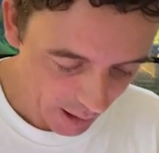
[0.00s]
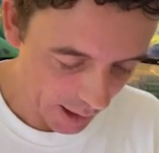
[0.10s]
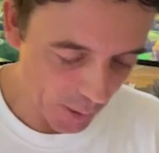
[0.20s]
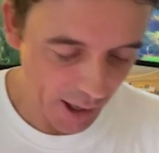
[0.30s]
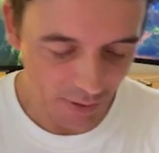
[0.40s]
Now,
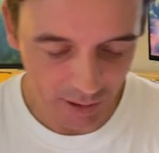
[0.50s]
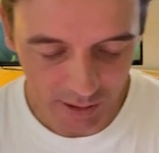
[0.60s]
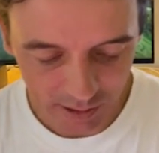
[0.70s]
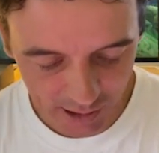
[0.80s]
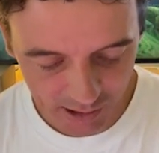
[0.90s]
we
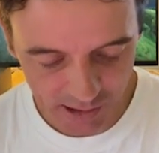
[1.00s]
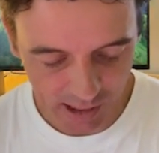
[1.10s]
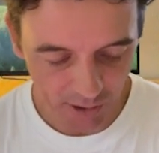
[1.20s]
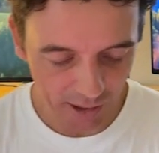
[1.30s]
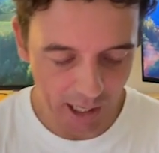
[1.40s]
haven't
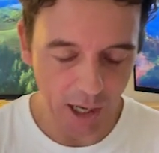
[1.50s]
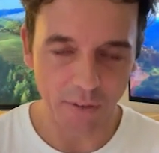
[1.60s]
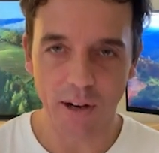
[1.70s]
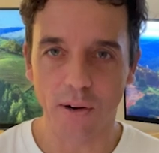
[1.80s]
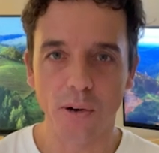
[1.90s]
necessarily cut
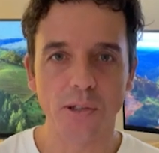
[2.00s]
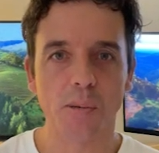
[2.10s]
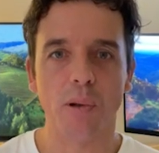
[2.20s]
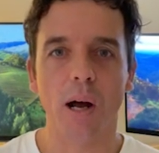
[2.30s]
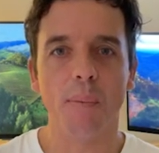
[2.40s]
off our oil supply,